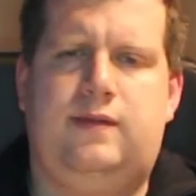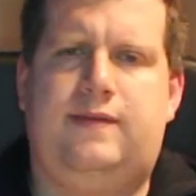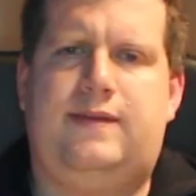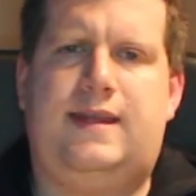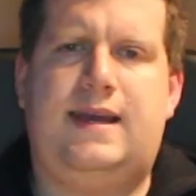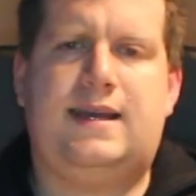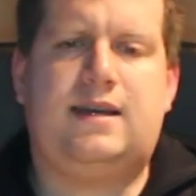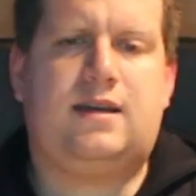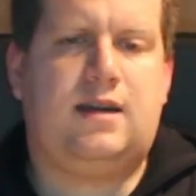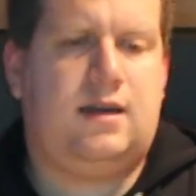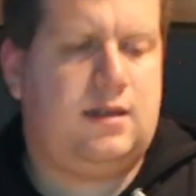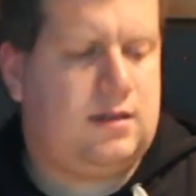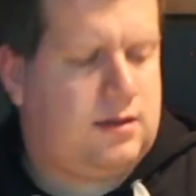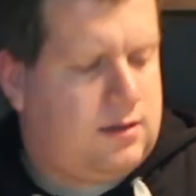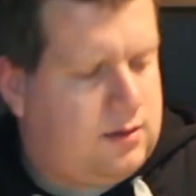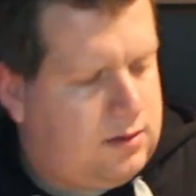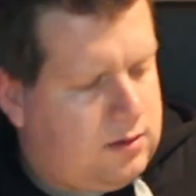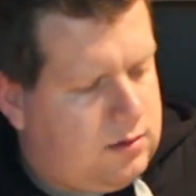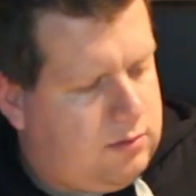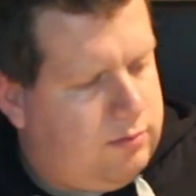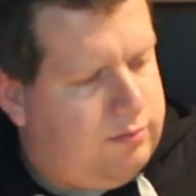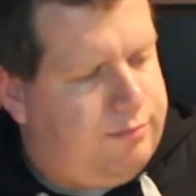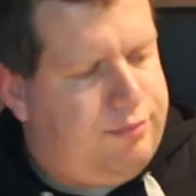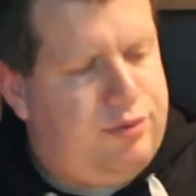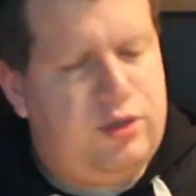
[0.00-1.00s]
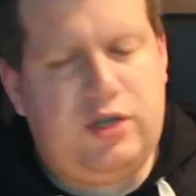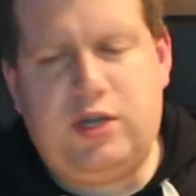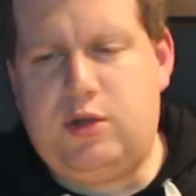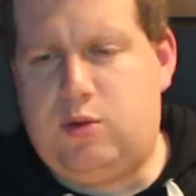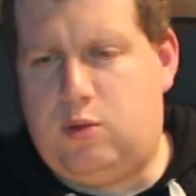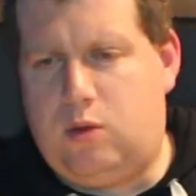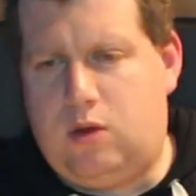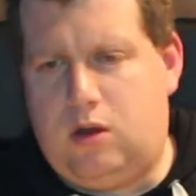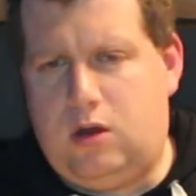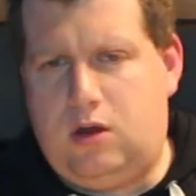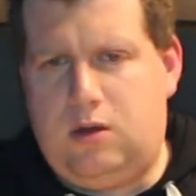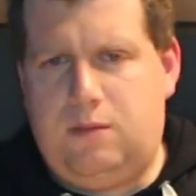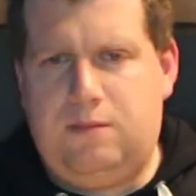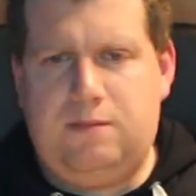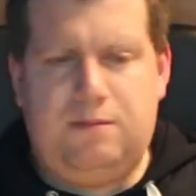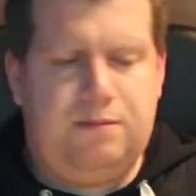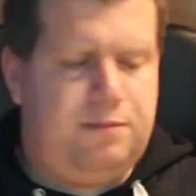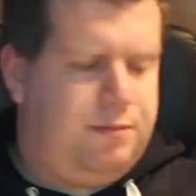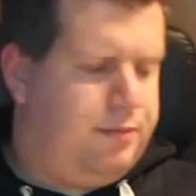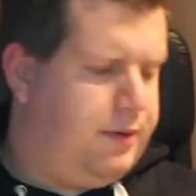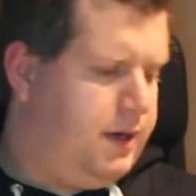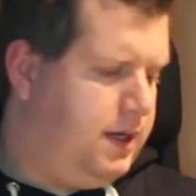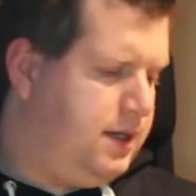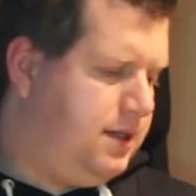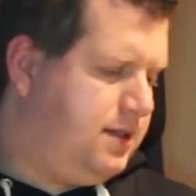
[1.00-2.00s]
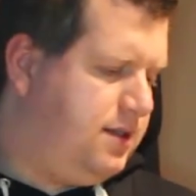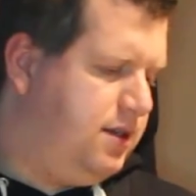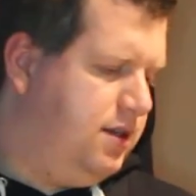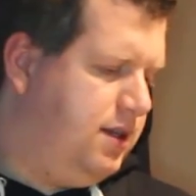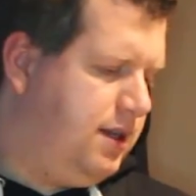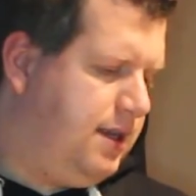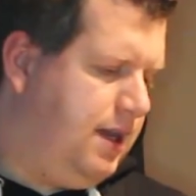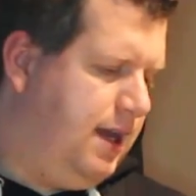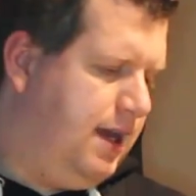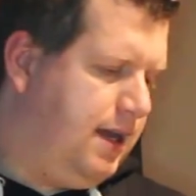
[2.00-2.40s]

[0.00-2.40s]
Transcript: They got pretty warm, but it's not